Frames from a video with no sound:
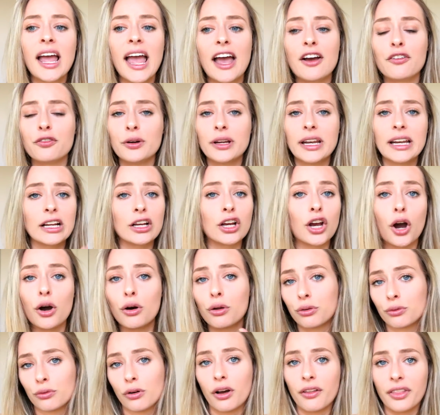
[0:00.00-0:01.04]
if we didn't
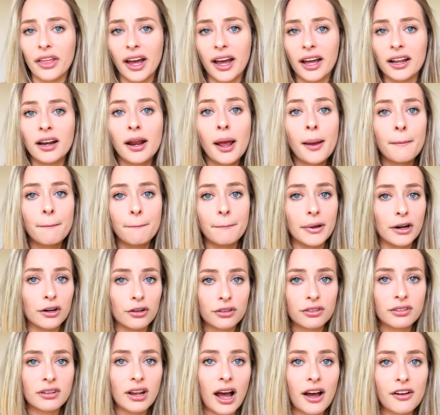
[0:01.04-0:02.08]
go through all that middle
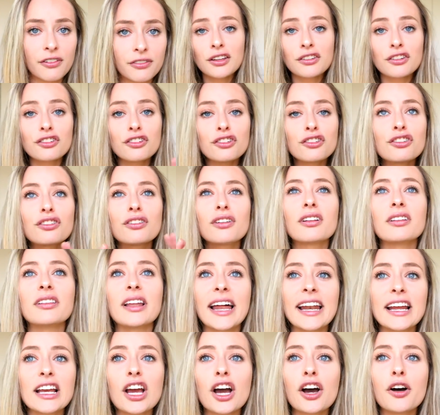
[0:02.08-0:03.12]
stuff. So just
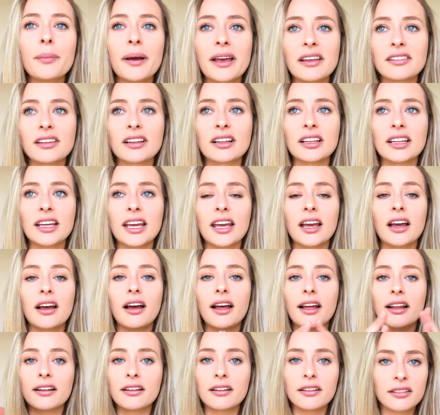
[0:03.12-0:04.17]
letting go, basically,
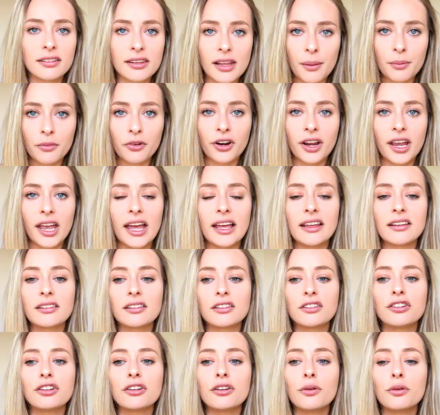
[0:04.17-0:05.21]
in summary,
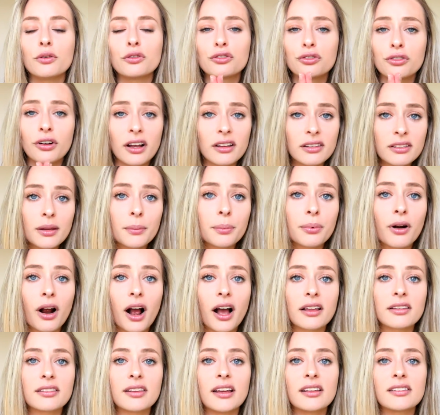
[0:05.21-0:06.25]
is to trust the
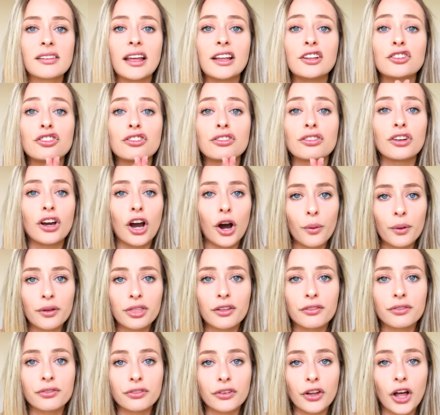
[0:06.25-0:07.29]
process and just go with
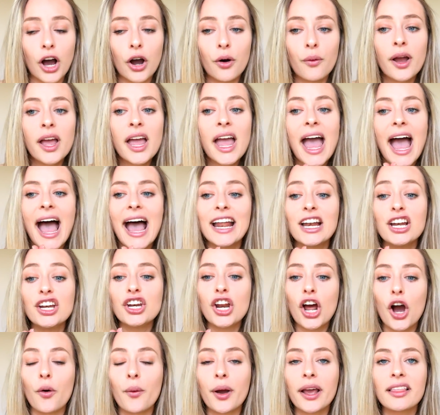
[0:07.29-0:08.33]
the flow, and
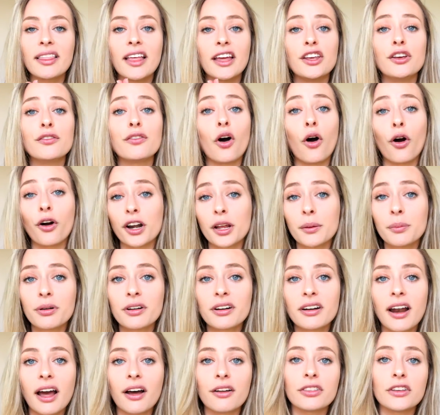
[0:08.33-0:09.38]
knowing that you've already
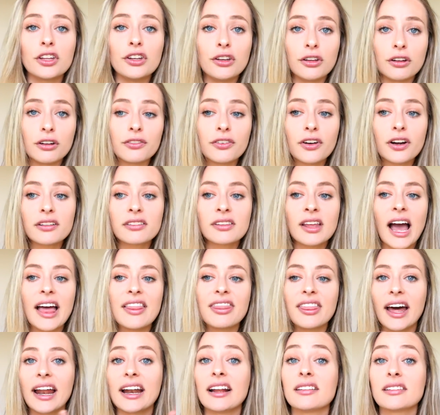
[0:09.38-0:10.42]
put it out in the universe
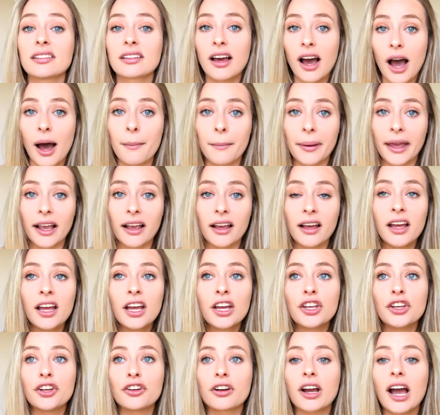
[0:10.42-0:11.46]
and that it's coming.
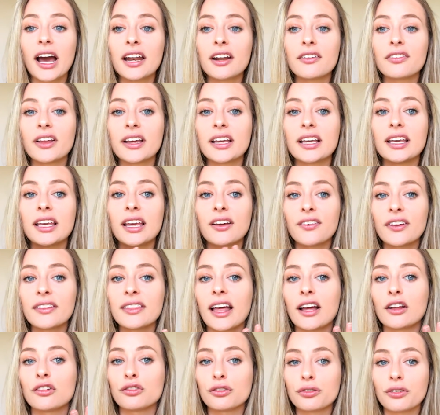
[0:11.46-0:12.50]
You're kind of like giving
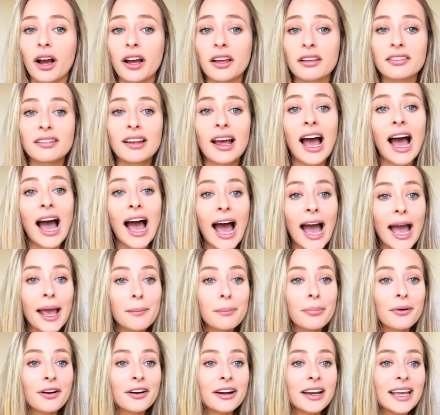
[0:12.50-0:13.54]
that trust. Hi,
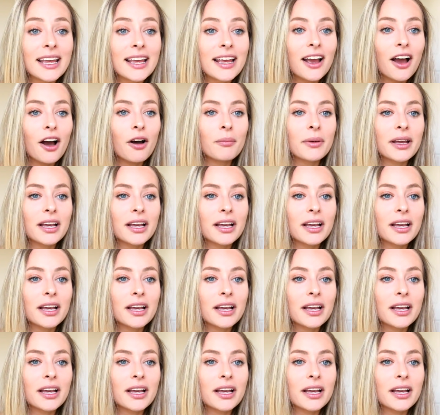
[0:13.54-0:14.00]
birdie. Oh